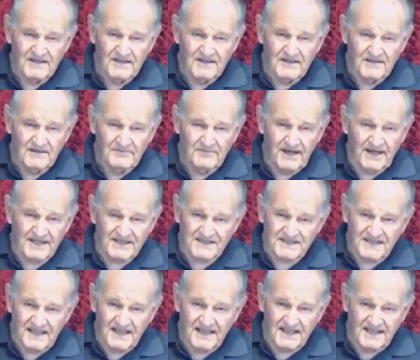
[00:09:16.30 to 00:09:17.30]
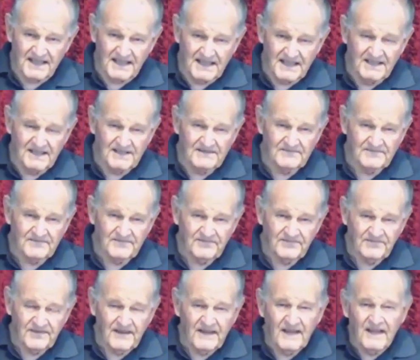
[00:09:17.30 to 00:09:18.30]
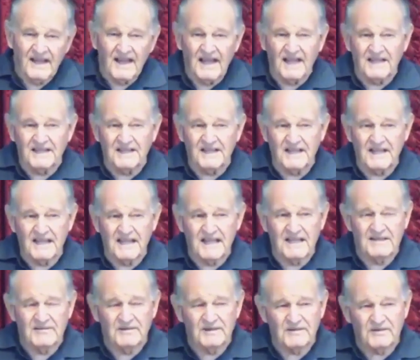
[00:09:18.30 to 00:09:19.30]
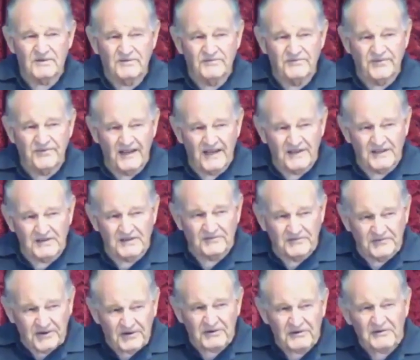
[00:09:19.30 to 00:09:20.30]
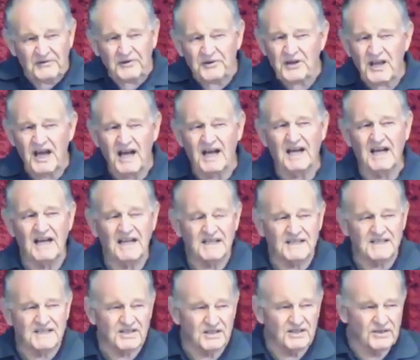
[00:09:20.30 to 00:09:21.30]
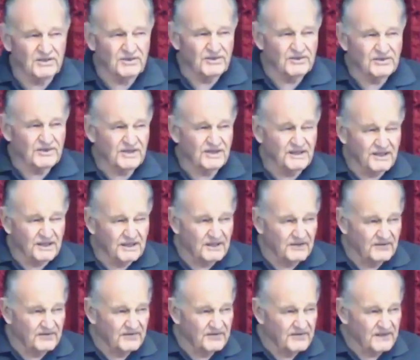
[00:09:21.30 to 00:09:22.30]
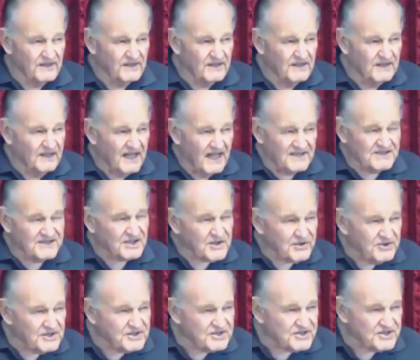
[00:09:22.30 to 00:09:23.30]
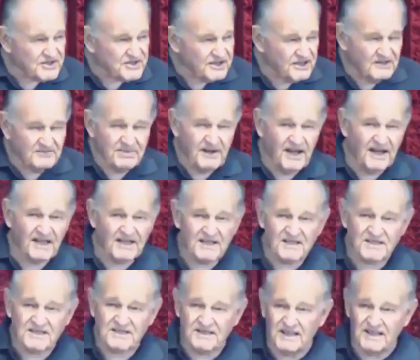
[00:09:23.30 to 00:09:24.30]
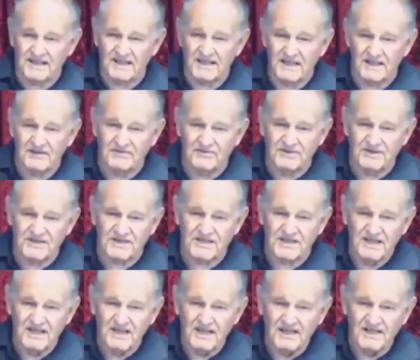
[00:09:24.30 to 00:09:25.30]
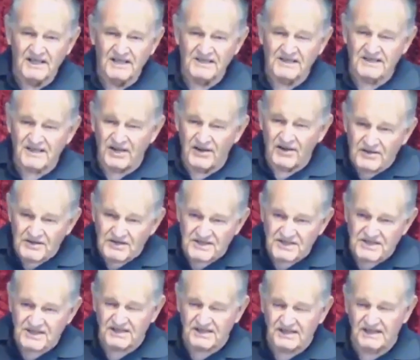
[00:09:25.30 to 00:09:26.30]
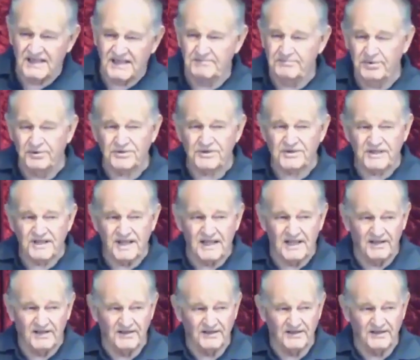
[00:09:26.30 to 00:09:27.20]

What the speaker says: Pakistani, and he found it very, very hard to live. As a Christian in Pakistan, he was constantly put down.